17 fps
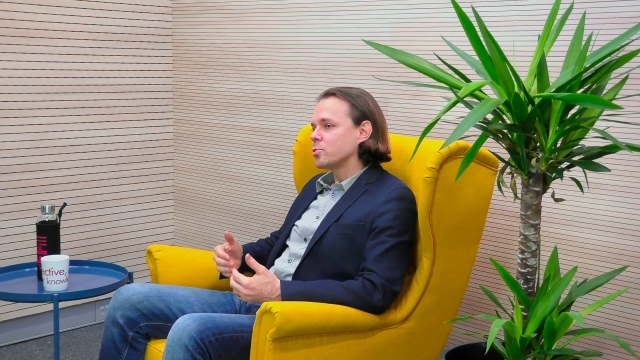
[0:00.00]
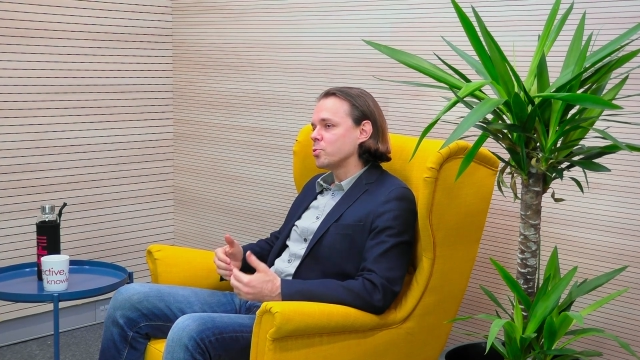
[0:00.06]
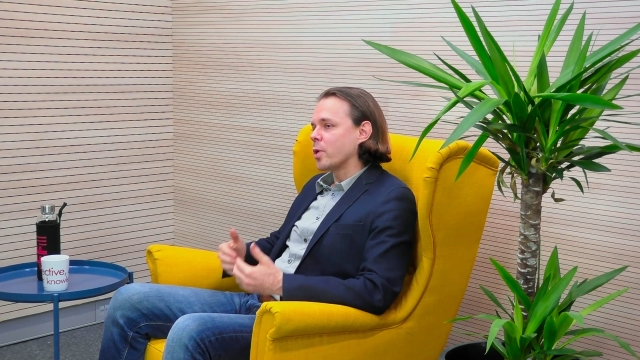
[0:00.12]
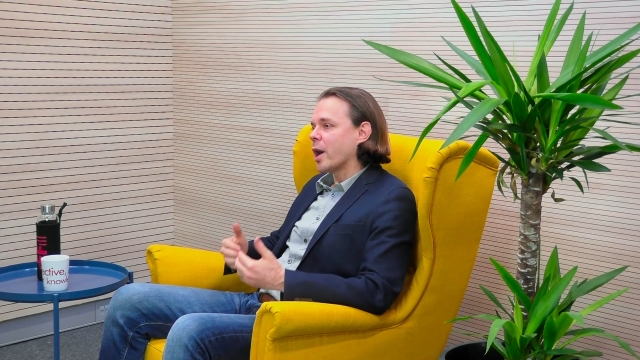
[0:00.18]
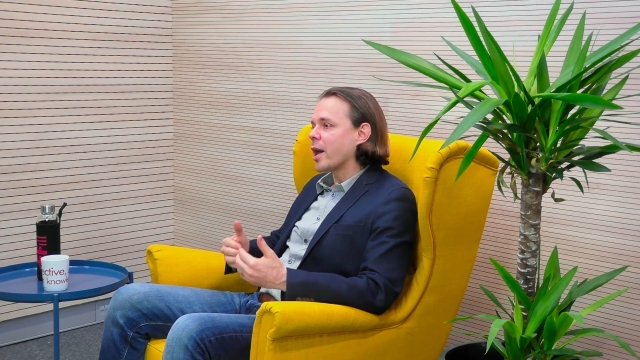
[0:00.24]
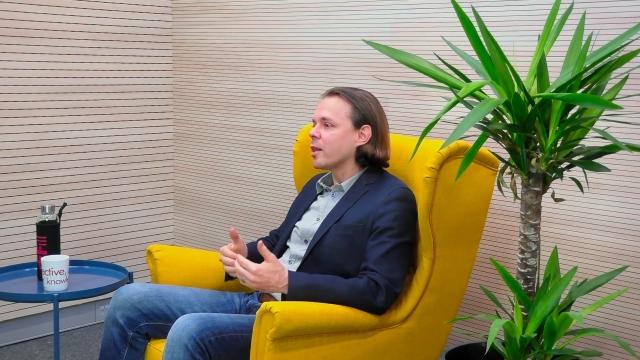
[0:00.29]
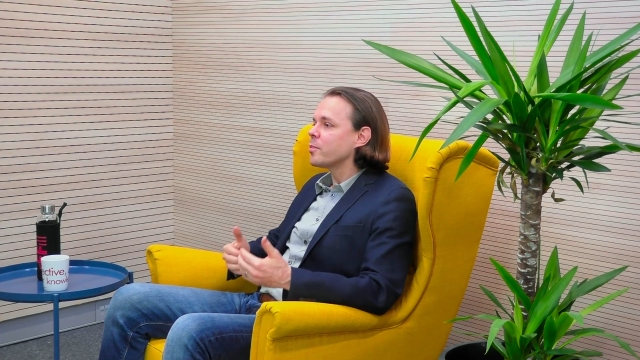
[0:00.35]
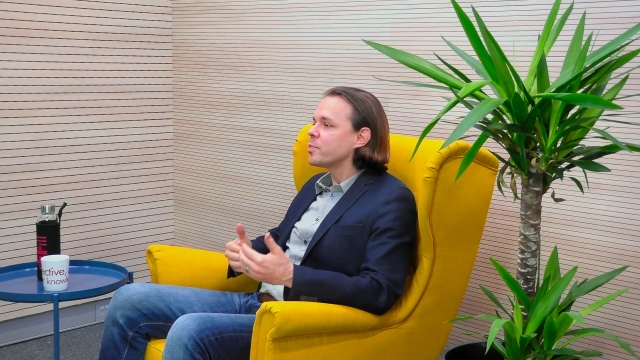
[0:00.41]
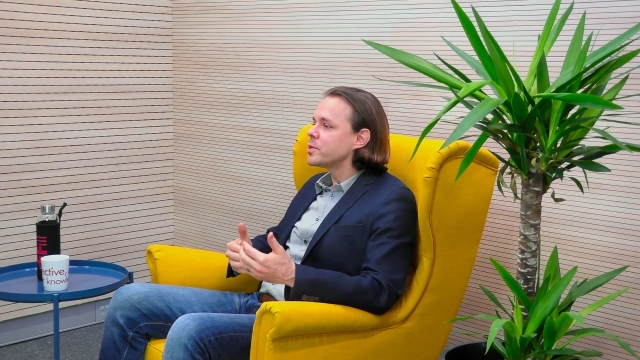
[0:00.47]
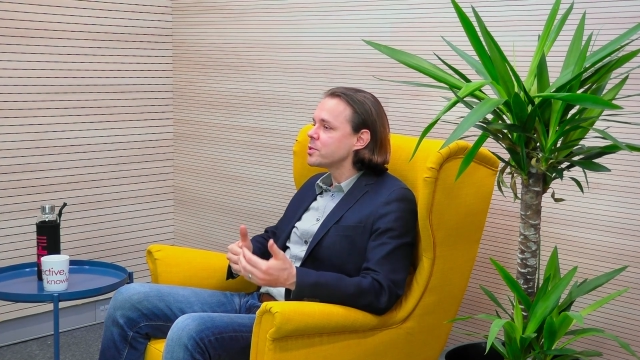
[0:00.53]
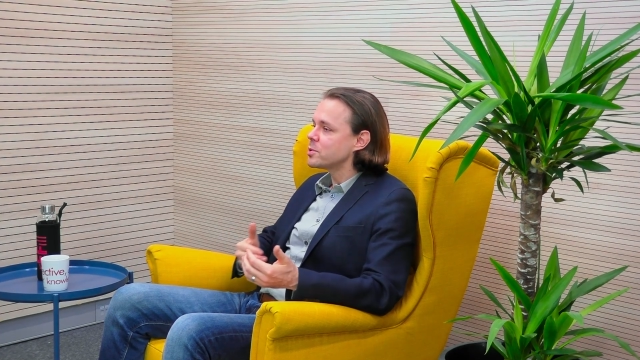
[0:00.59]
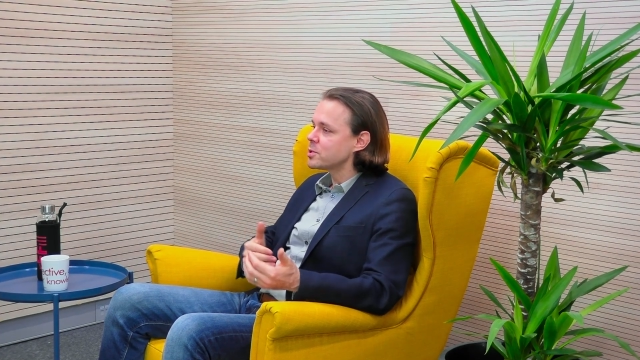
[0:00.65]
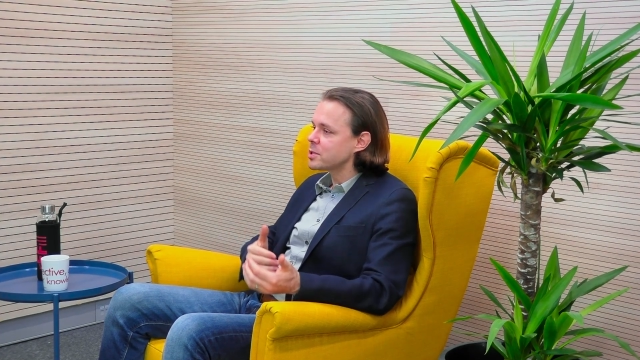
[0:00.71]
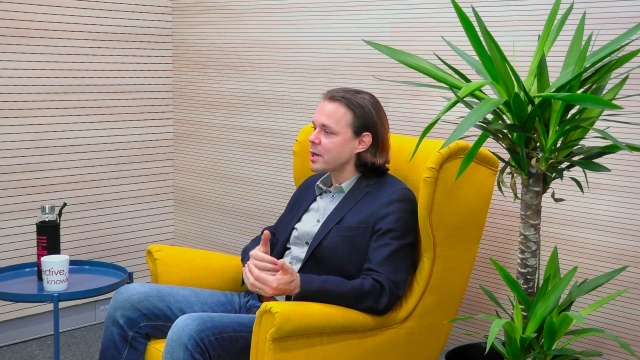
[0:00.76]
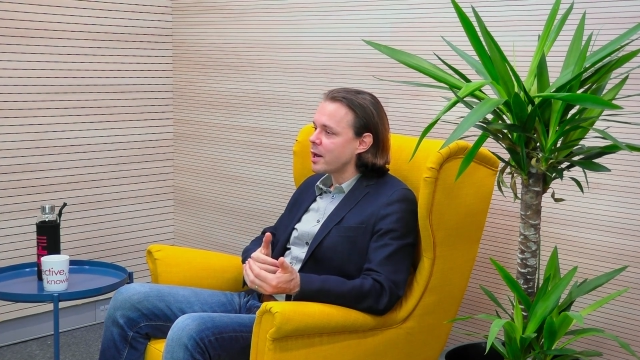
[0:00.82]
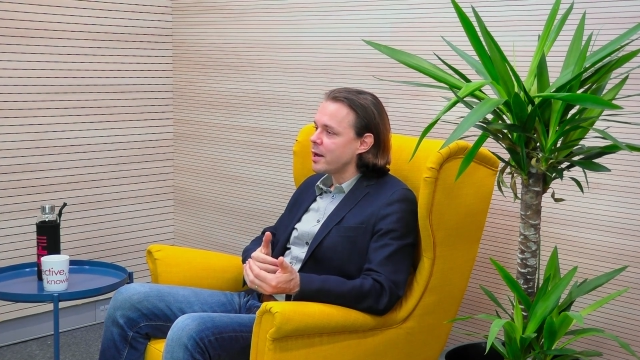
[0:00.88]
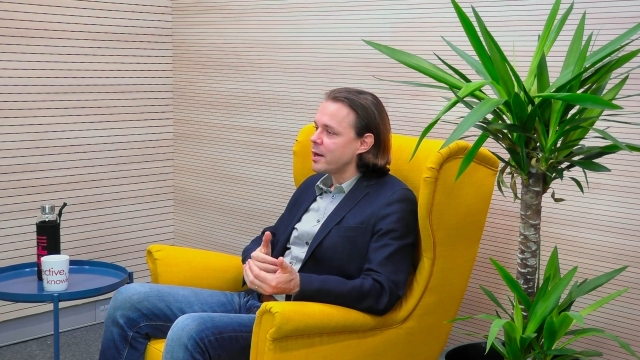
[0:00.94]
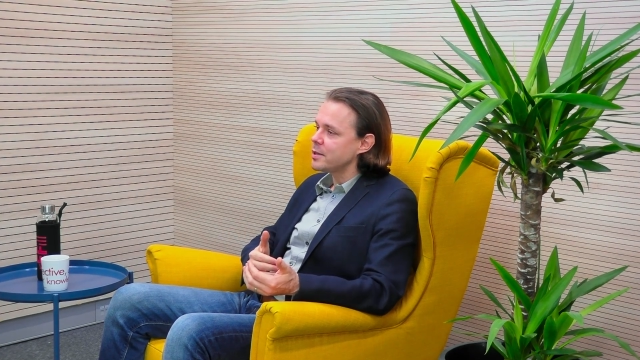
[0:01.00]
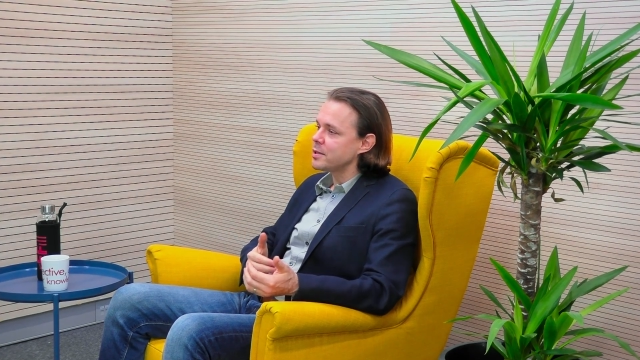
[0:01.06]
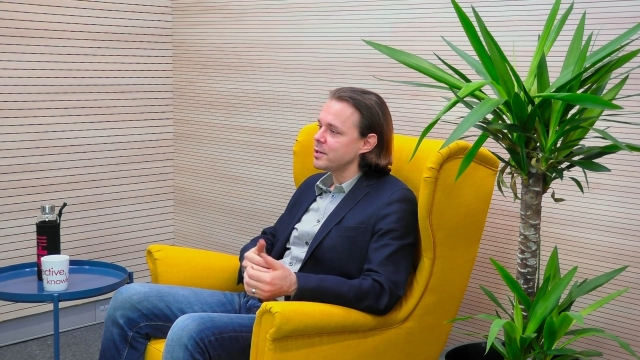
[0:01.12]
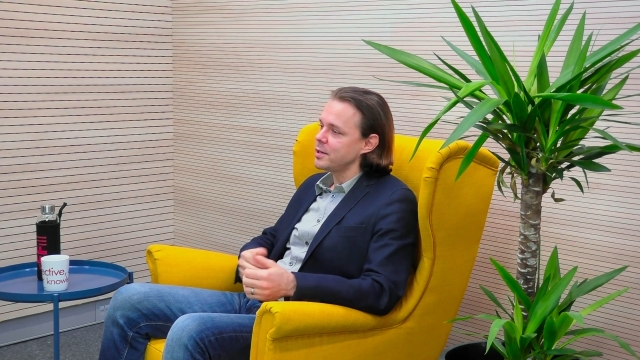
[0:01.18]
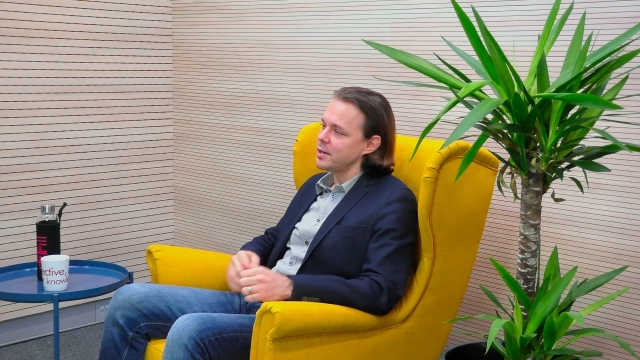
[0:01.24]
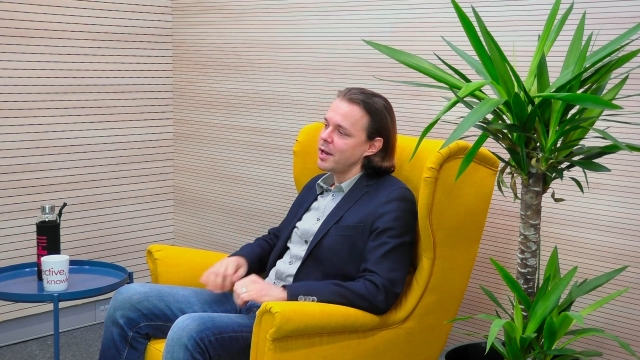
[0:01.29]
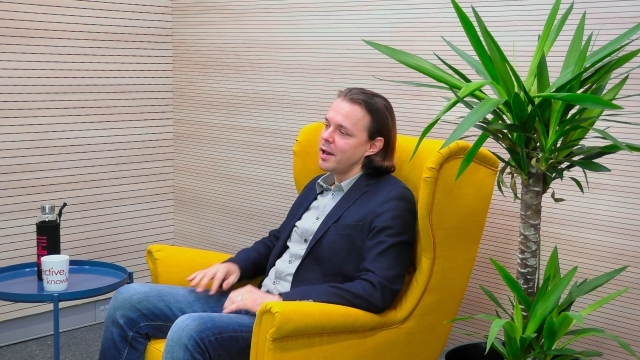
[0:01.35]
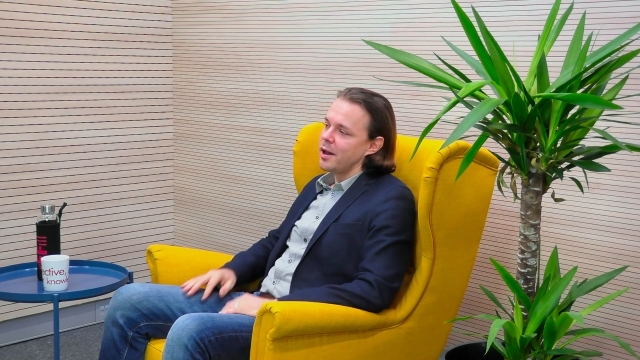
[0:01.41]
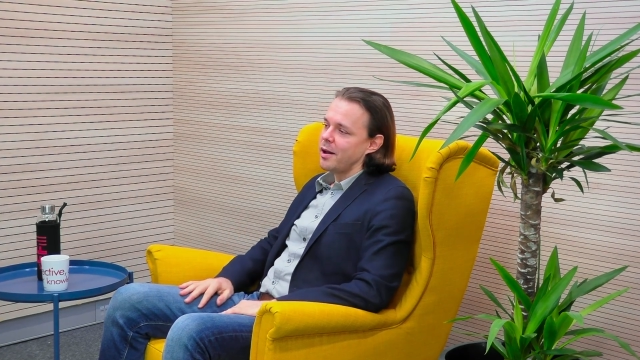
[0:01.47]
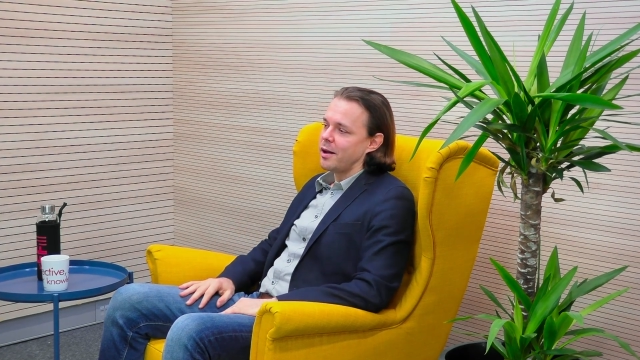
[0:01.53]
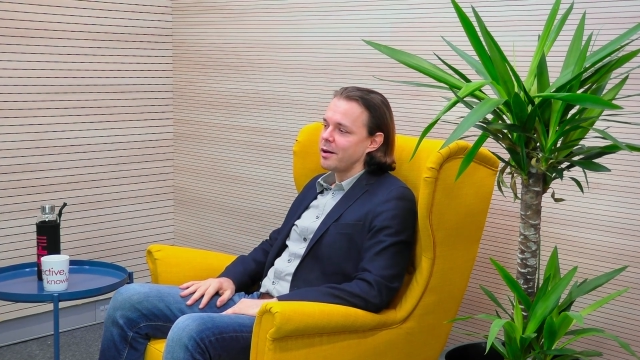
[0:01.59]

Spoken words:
to help the society